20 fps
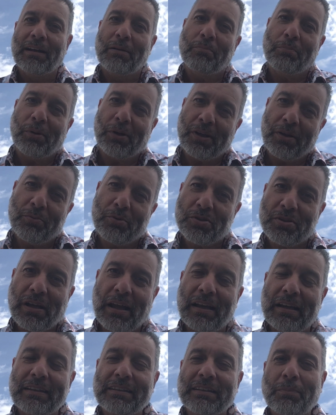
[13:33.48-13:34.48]
but he was
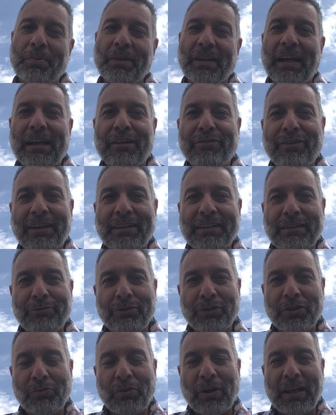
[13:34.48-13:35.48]
a little bit ineffective
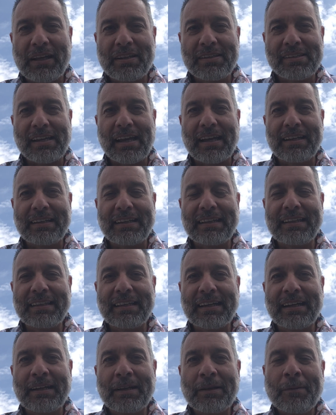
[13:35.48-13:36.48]
on the right hand side
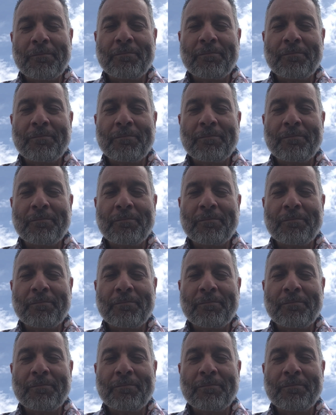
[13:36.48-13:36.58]
either.